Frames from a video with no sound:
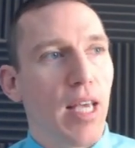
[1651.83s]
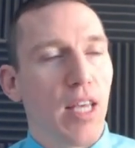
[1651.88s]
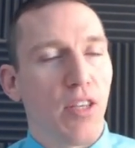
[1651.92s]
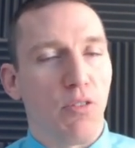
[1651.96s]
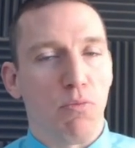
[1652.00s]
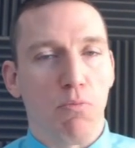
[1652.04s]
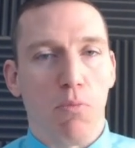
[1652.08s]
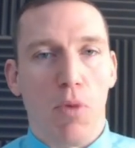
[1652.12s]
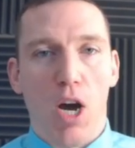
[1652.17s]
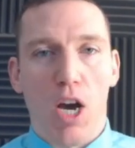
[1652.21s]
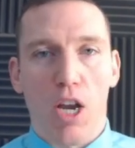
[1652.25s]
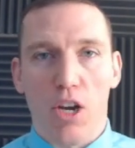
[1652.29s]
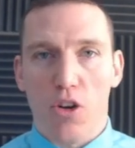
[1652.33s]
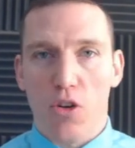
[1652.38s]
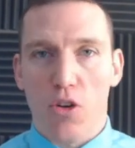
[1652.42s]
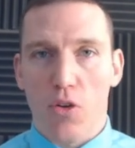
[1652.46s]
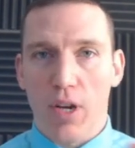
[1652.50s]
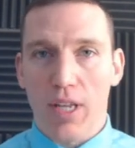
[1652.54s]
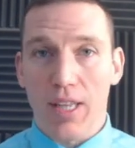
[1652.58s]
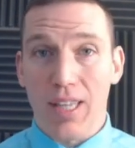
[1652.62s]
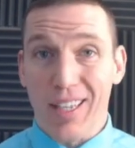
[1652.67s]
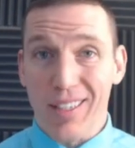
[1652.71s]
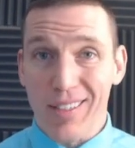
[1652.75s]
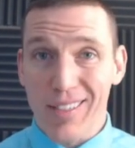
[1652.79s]
is
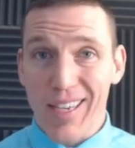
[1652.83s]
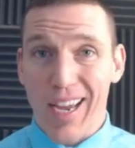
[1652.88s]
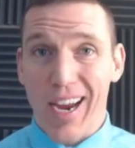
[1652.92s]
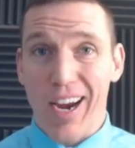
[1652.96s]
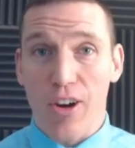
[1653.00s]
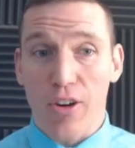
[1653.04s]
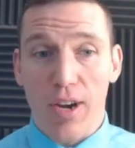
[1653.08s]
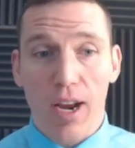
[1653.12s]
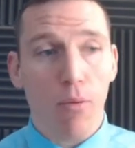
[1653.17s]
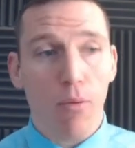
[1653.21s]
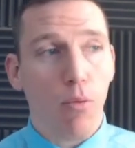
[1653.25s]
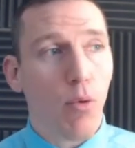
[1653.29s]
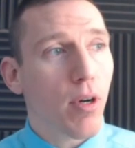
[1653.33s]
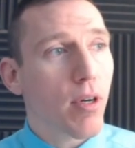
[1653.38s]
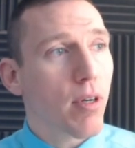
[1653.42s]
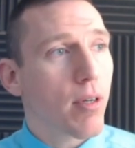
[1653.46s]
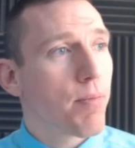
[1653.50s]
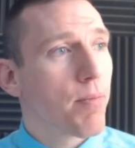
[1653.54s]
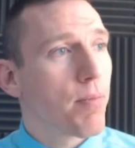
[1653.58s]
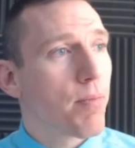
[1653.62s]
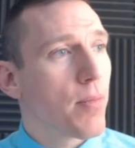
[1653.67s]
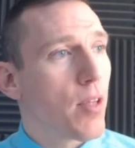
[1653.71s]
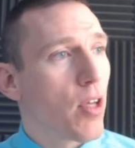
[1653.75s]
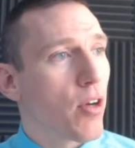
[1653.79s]
monitoring the entire network.
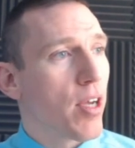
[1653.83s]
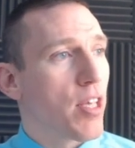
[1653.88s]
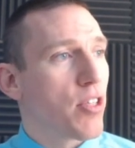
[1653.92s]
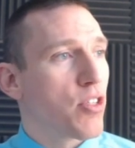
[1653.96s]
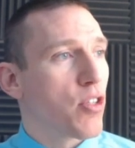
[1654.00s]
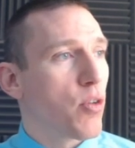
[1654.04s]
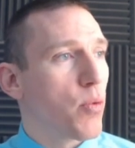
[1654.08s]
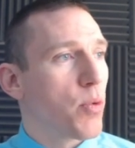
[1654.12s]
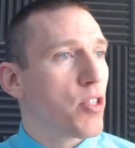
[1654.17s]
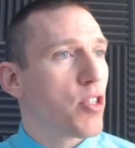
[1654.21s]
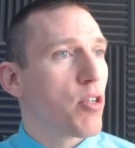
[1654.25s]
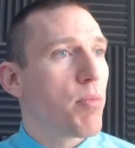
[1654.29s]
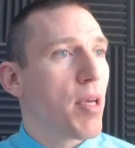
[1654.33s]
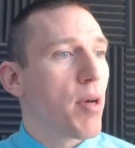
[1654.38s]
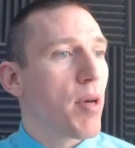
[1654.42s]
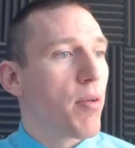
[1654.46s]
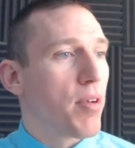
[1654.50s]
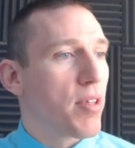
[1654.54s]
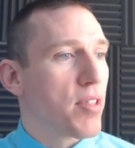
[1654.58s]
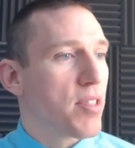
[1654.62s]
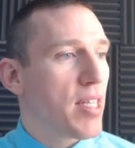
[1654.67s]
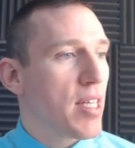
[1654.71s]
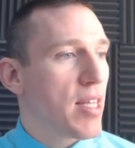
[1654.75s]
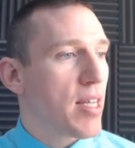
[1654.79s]
Okay, so we should be able to
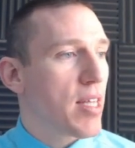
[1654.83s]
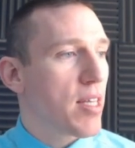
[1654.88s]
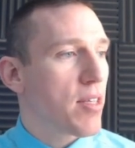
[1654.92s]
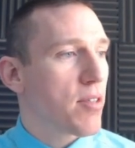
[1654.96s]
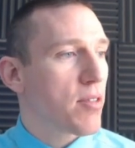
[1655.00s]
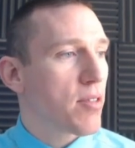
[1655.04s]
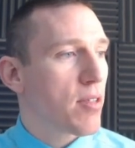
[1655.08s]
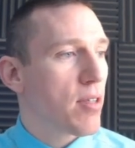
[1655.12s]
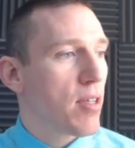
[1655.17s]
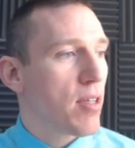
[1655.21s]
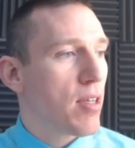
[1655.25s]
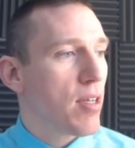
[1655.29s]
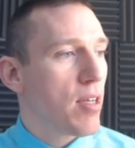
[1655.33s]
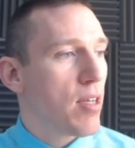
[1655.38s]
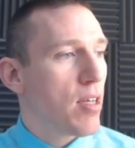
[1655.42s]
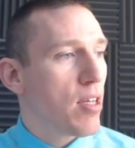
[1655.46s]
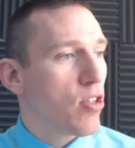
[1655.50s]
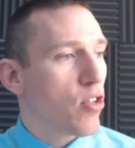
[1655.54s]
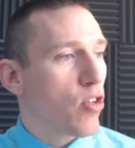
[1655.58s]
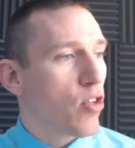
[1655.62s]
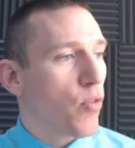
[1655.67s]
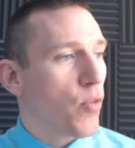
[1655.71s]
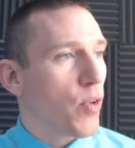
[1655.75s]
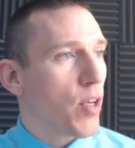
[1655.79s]
see this.
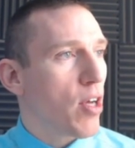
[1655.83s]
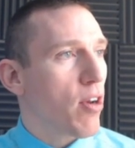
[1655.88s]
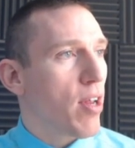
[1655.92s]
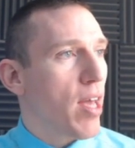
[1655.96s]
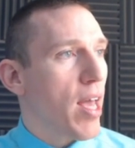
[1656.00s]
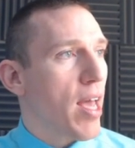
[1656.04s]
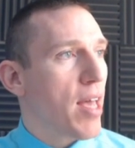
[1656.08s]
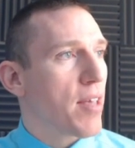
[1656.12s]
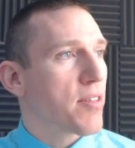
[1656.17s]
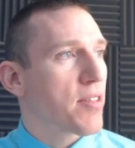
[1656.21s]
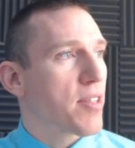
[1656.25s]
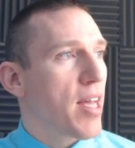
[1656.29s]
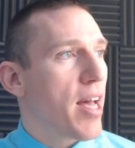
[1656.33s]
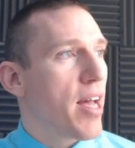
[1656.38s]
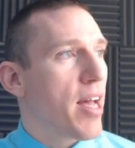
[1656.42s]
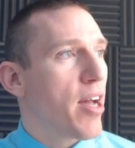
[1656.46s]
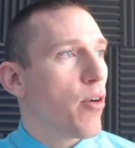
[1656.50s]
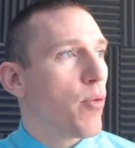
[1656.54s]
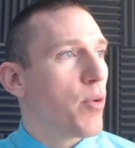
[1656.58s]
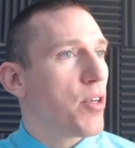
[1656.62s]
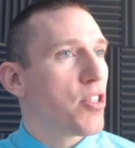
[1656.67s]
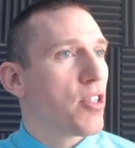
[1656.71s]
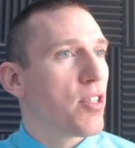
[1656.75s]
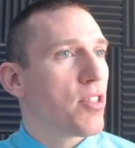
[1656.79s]
So if we go to Sguil,
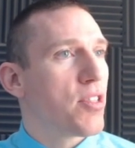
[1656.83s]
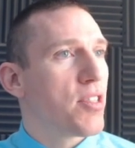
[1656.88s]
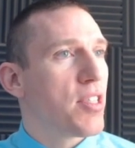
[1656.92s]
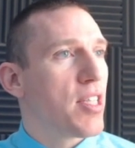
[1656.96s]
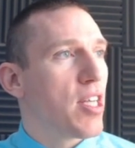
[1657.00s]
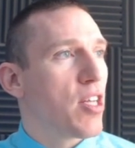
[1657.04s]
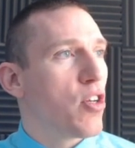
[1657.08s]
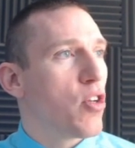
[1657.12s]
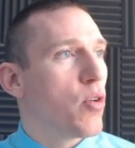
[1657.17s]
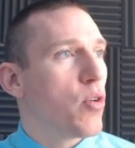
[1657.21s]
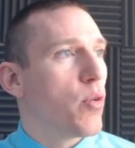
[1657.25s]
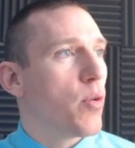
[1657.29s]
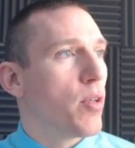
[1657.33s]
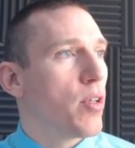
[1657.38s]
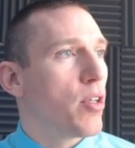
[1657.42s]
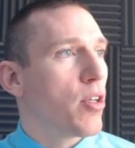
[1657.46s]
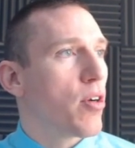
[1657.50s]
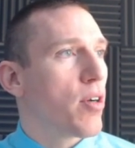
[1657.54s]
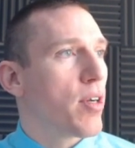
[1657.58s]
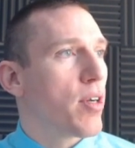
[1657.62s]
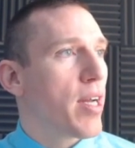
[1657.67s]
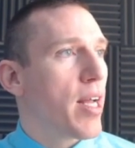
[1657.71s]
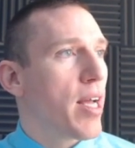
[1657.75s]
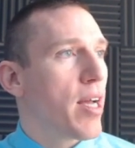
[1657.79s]
we should see a new
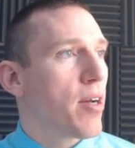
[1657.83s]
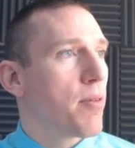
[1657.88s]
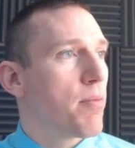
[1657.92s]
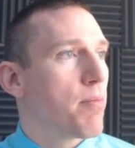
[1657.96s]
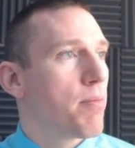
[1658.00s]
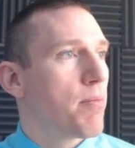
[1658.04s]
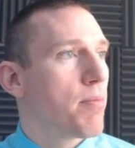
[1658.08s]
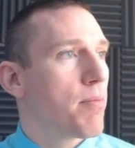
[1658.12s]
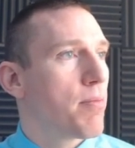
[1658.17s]
alert now.